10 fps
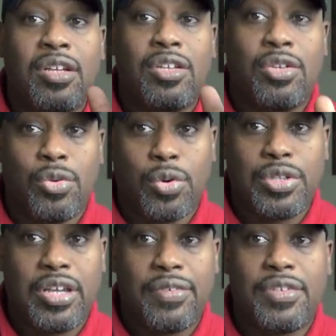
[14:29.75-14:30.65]
your
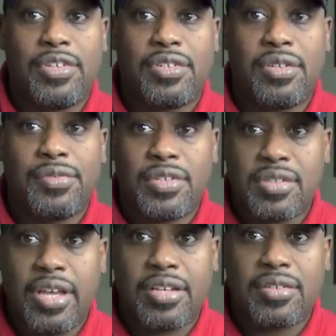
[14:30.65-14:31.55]
definition of
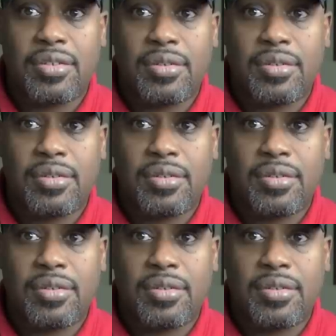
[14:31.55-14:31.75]
success.